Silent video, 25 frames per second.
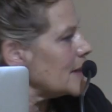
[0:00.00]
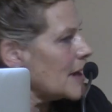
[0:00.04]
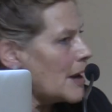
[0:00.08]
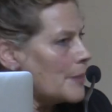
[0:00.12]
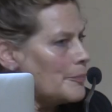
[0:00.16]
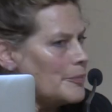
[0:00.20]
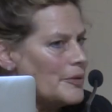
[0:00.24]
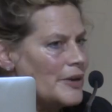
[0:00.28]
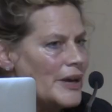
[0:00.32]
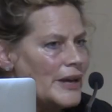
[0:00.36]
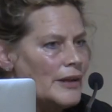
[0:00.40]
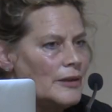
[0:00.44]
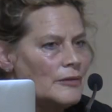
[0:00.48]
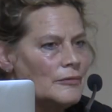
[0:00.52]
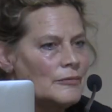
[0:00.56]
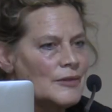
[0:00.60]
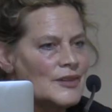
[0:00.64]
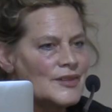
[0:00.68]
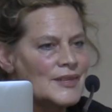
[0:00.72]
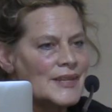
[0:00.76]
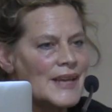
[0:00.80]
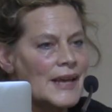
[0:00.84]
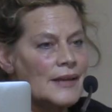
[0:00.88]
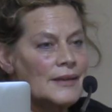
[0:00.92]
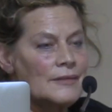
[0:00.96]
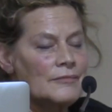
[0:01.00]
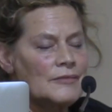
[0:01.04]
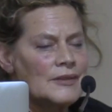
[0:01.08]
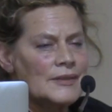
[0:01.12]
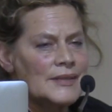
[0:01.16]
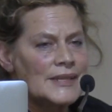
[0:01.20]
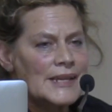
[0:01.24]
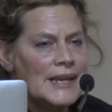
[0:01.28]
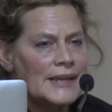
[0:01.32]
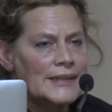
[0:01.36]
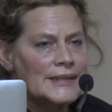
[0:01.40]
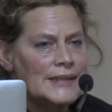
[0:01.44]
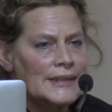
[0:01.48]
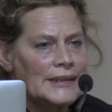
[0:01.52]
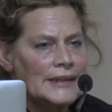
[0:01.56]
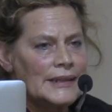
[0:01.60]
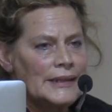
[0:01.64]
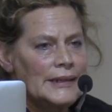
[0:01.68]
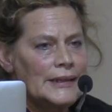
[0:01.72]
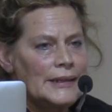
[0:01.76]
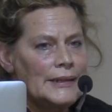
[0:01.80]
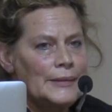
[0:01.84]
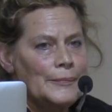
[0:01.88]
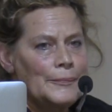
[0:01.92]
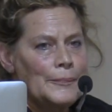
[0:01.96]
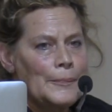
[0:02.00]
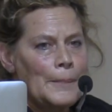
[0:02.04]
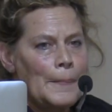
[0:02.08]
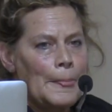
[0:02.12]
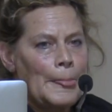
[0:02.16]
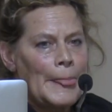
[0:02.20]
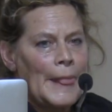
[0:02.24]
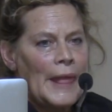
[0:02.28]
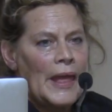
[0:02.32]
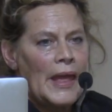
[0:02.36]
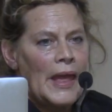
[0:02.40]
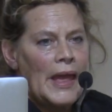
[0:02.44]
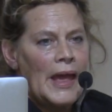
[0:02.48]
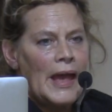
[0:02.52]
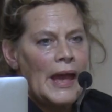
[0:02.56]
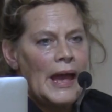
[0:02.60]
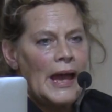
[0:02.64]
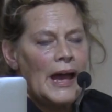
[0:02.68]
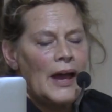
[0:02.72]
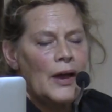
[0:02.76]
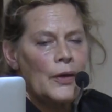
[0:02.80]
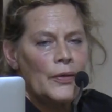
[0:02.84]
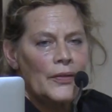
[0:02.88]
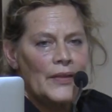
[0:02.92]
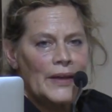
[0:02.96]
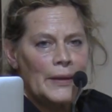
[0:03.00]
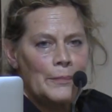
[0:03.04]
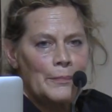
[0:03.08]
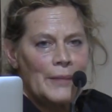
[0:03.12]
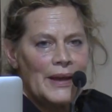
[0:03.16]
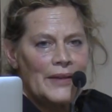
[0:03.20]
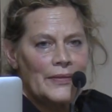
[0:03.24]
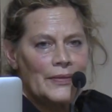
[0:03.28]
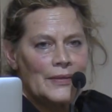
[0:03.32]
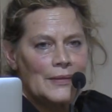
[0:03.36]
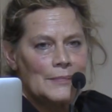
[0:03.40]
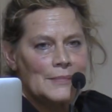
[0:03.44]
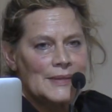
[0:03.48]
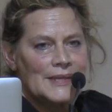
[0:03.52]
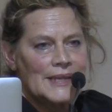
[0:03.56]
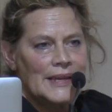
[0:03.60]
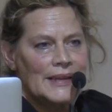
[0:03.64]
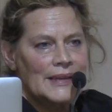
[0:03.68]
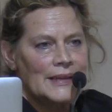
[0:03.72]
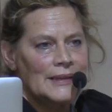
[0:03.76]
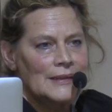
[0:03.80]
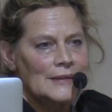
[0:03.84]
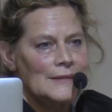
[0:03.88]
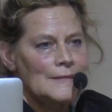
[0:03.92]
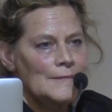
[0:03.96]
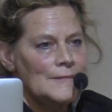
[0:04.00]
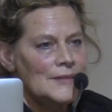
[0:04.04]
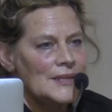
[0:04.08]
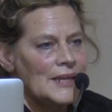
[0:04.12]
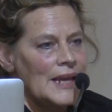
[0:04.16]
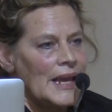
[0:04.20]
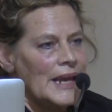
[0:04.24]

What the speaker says: Gabrielle Rossetti, How They Met Themselves,